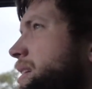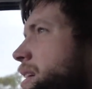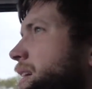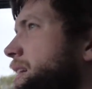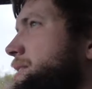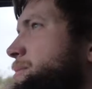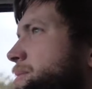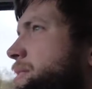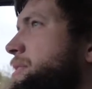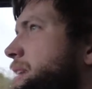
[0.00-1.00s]
And
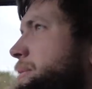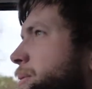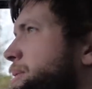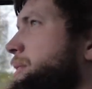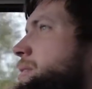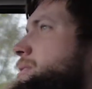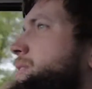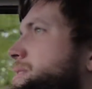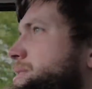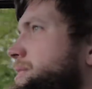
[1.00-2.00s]
specifically, we want to go
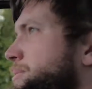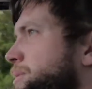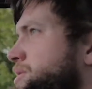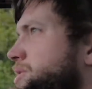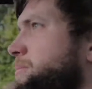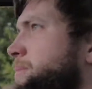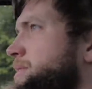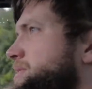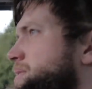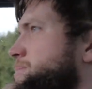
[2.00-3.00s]
there to see the workshop
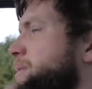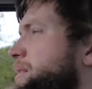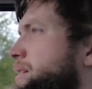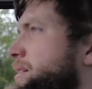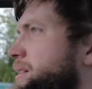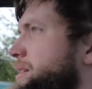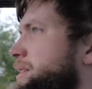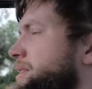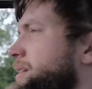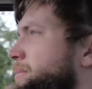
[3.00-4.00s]
because that's where
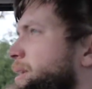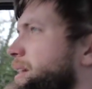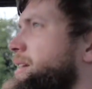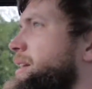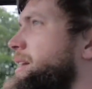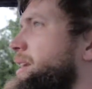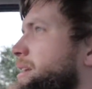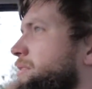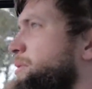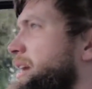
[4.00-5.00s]
they make a
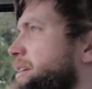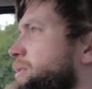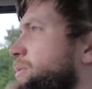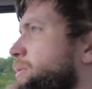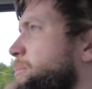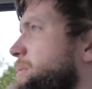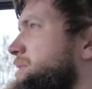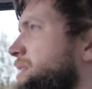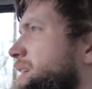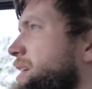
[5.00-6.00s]
lot of really cool equipment,